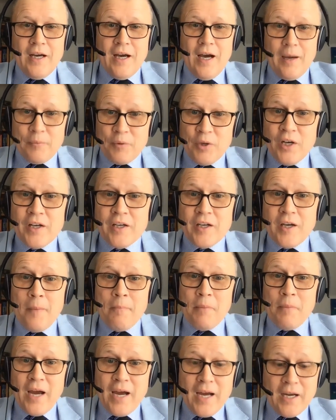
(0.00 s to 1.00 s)
I'm going to come
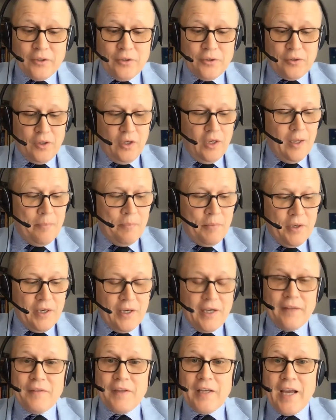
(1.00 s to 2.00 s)
back to
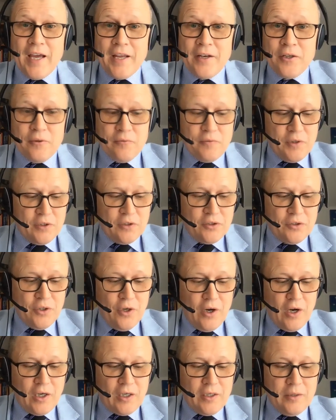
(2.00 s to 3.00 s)
Colombia at the end of this
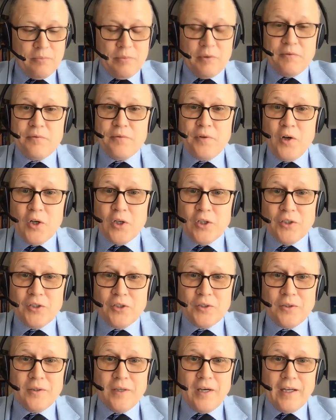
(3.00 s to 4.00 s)
talk, but
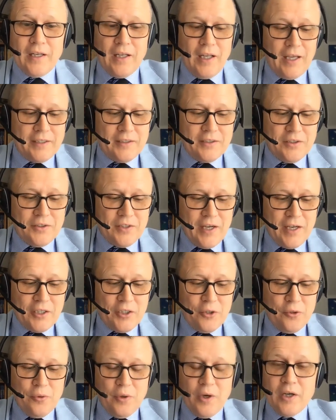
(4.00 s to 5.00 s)
first, I'd like to
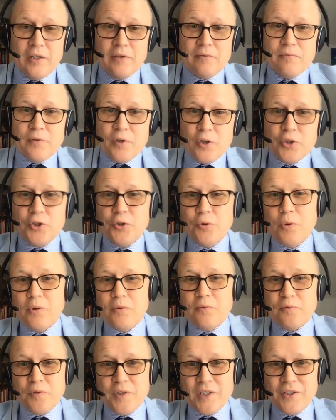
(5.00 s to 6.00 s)
take you on a virtual
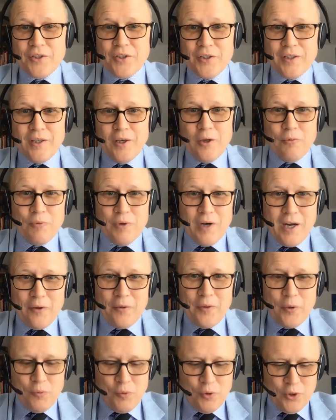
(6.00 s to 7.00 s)
visit around
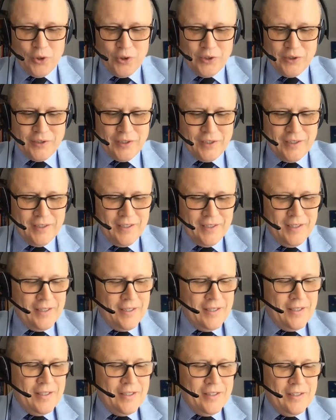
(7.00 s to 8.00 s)
the world
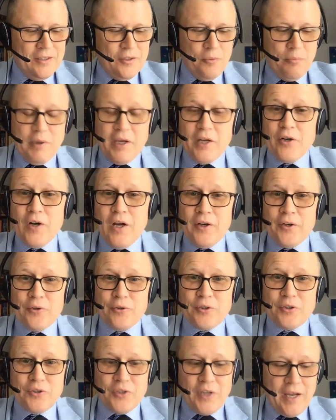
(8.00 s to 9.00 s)
to better
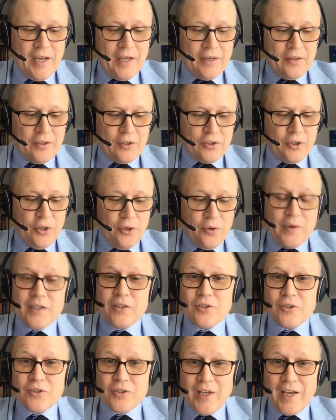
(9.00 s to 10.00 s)
understand the current
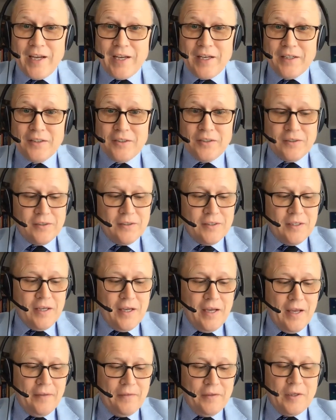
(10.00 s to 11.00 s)
state
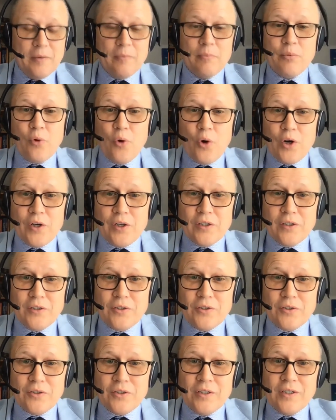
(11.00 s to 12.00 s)
and the
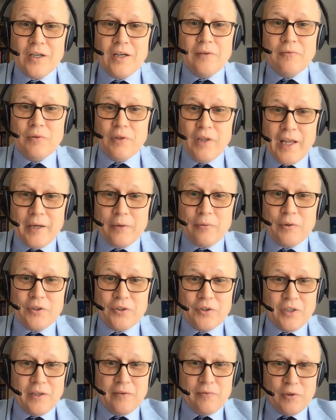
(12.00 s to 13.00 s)
importance of
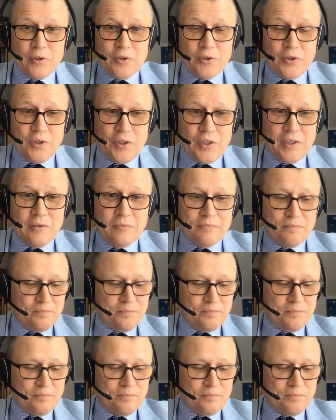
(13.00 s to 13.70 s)
language diversity.